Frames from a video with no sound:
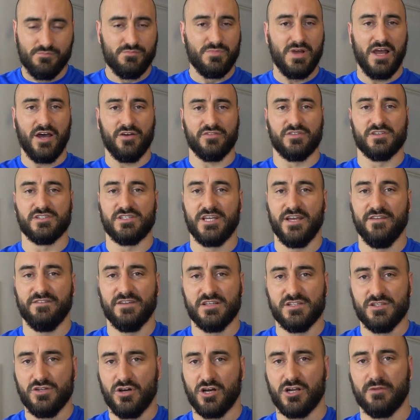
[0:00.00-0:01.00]
health and
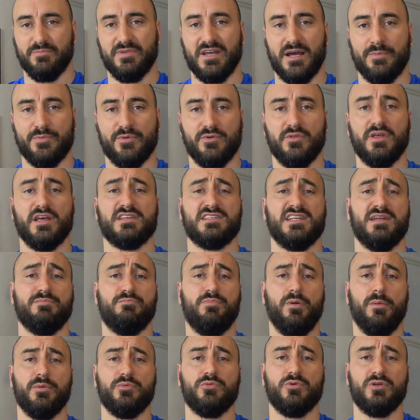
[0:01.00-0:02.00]
safety is not going to be happy with this. It
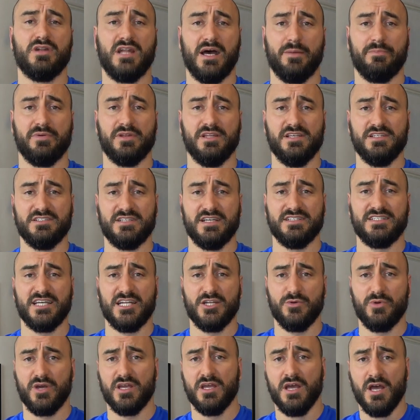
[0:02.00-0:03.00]
probably wouldn't happen these days
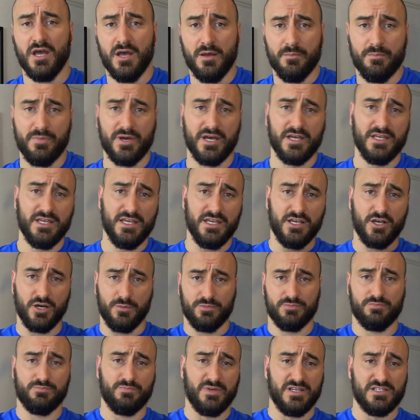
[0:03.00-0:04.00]
anyway, but he
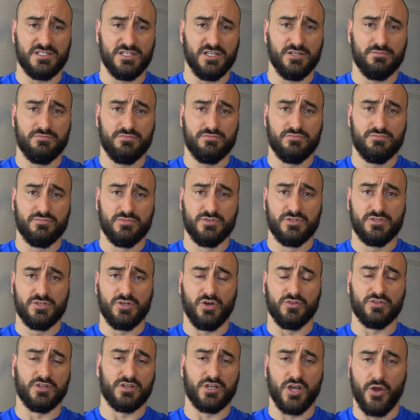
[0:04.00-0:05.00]
got basically
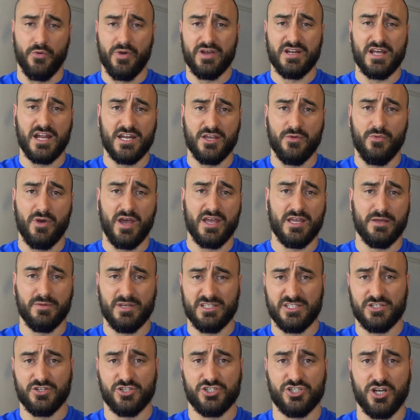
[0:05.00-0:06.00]
told to go in anyway. He
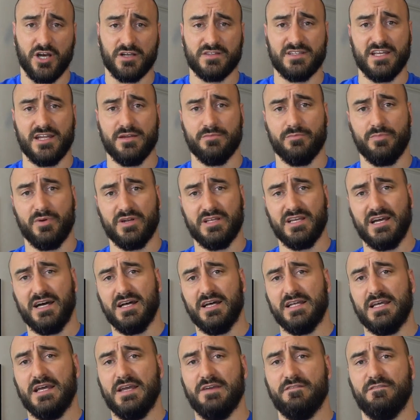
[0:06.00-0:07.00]
basically got chucked in, but he had
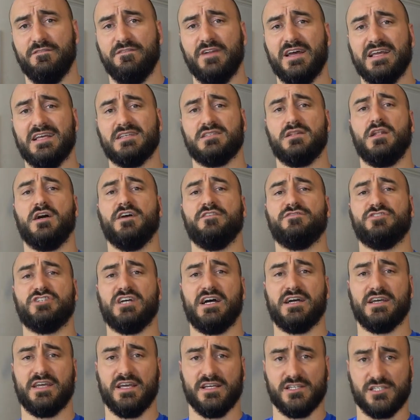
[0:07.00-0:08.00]
to inflate his life
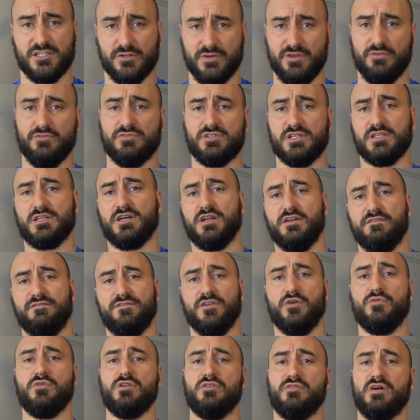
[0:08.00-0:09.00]
jacket, so he was just kind of
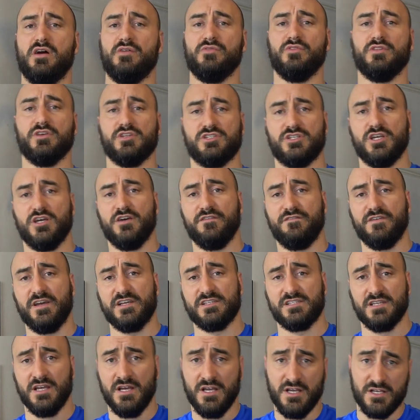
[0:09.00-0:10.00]
floating around the
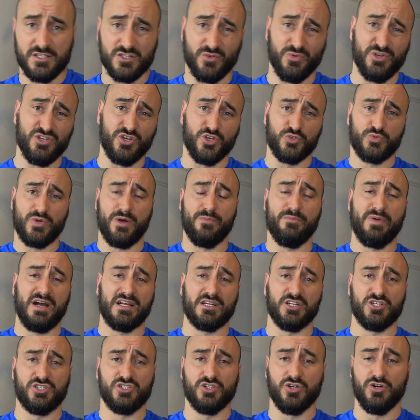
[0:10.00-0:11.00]
surface. So we all swam back
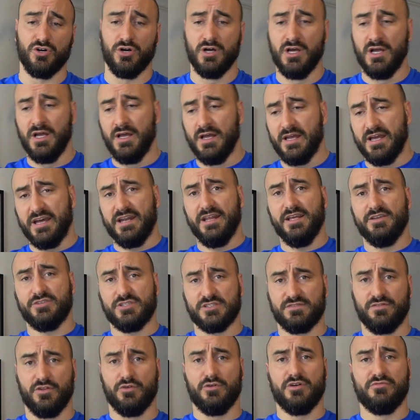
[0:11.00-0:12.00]
to shore, and he's
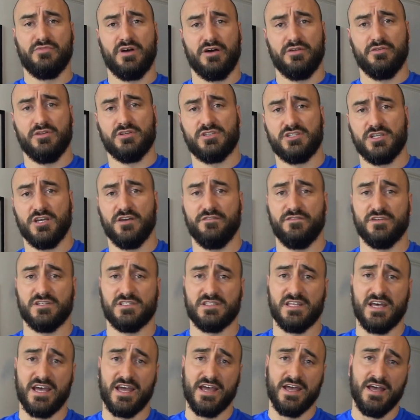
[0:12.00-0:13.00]
just floating around on the surface
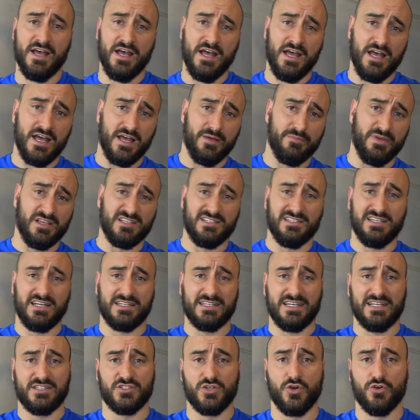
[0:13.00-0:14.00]
there, and basically had
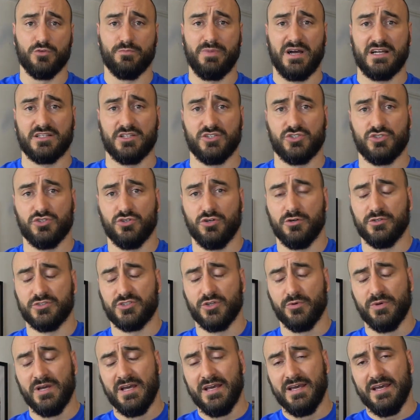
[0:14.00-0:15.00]
to get towed back to shore.
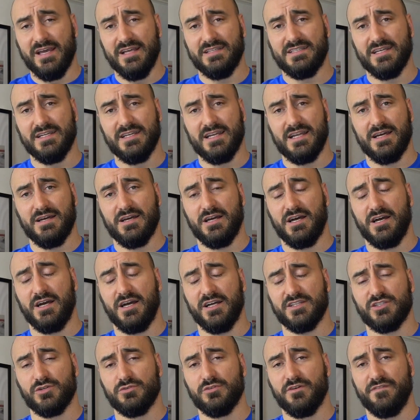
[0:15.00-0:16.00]
So he didn't,
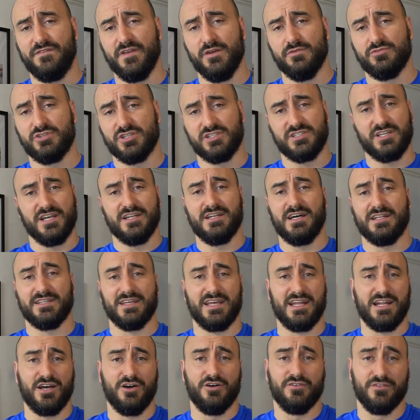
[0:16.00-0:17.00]
I don't know if he was just saying that to
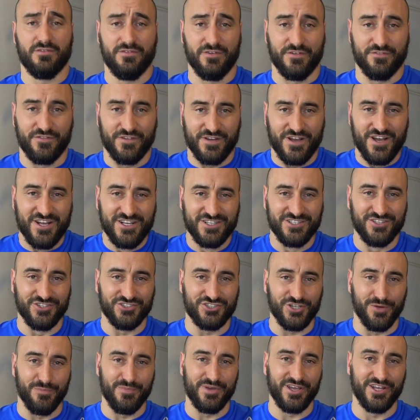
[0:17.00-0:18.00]
get out of sort of
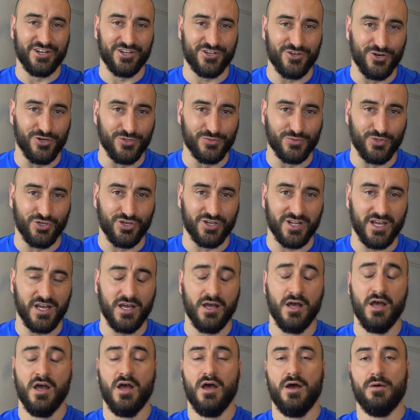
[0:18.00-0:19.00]
jumping in the cold
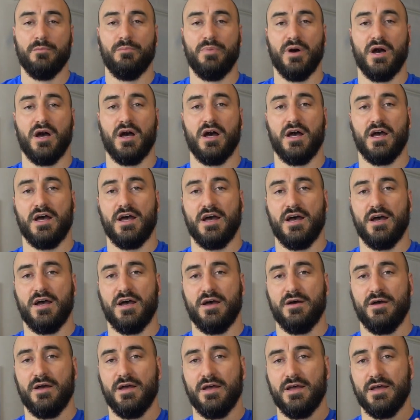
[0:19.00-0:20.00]
water,
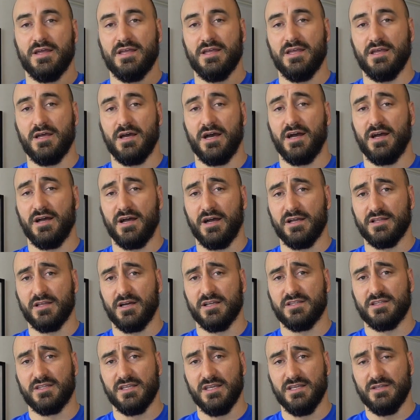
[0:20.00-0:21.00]
but
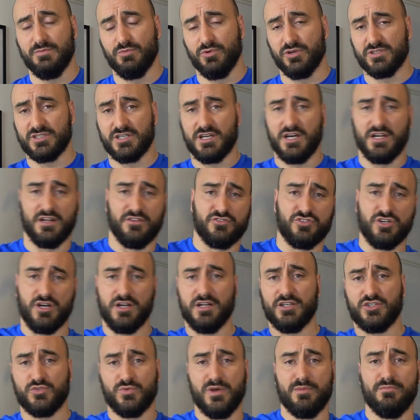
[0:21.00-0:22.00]
he was kind of trying
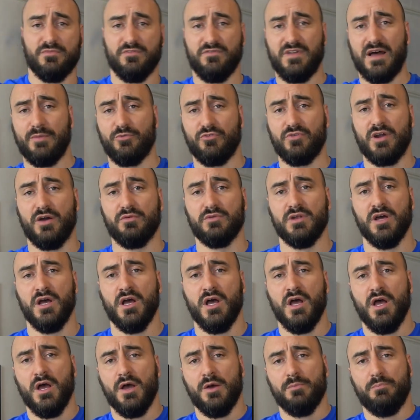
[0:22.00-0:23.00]
to swim and flap around.
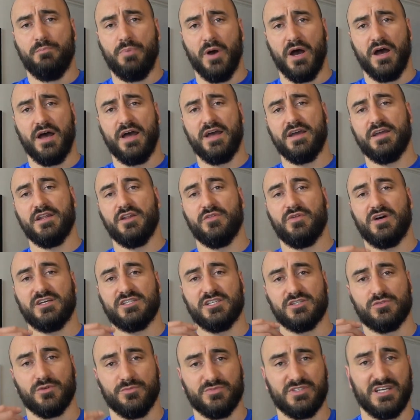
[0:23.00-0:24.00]
But that's
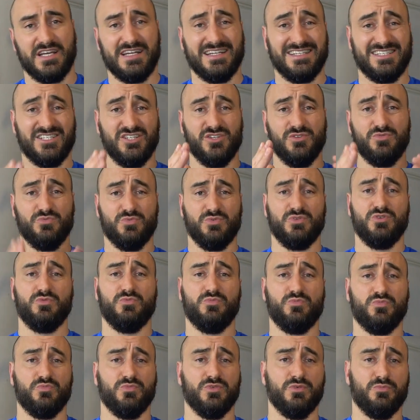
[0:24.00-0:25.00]
just what I'm saying, is you
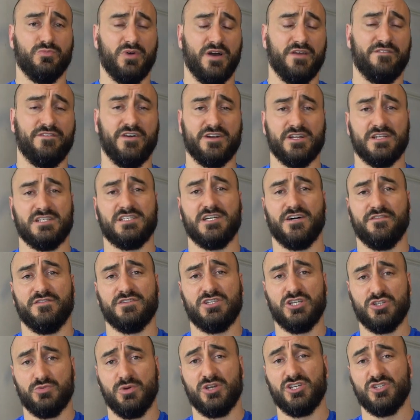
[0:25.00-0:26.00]
might find yourself in
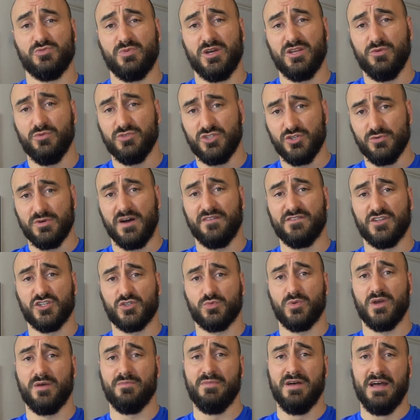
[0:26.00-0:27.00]
situations where you do have to
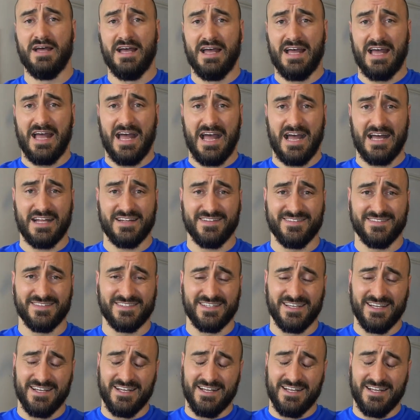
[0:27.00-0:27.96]
swim, and